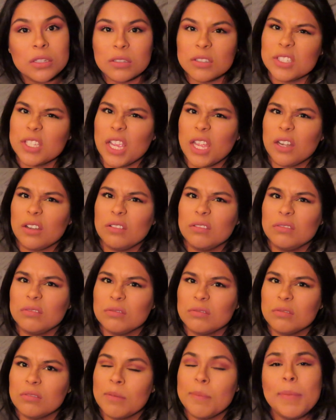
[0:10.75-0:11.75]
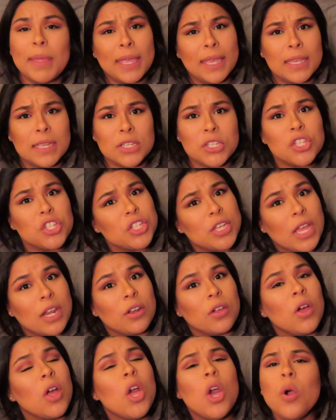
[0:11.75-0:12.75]
channel,
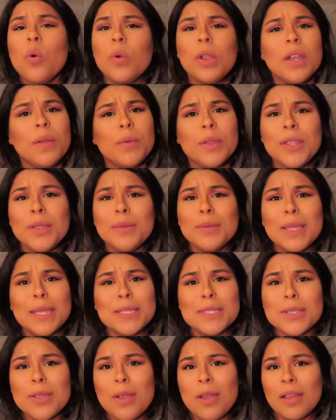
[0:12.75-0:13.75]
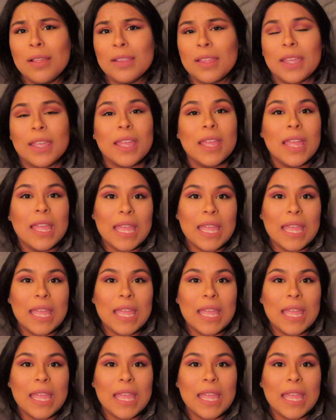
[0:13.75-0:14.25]
whatever you like to call it.